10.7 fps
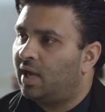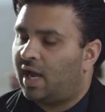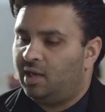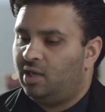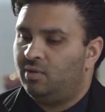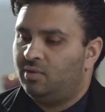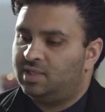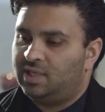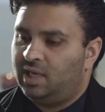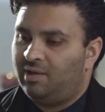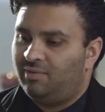How do you
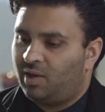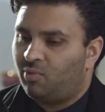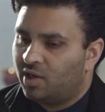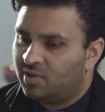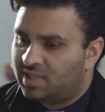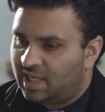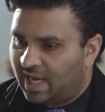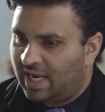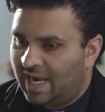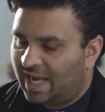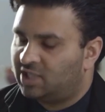see, where do you see that
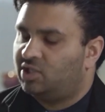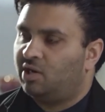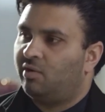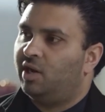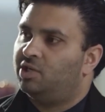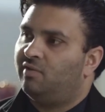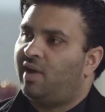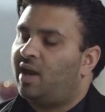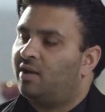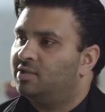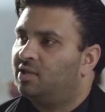next generation of
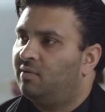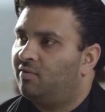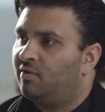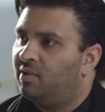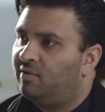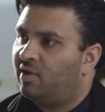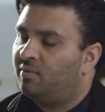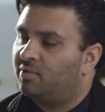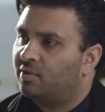hackers coming from in the developed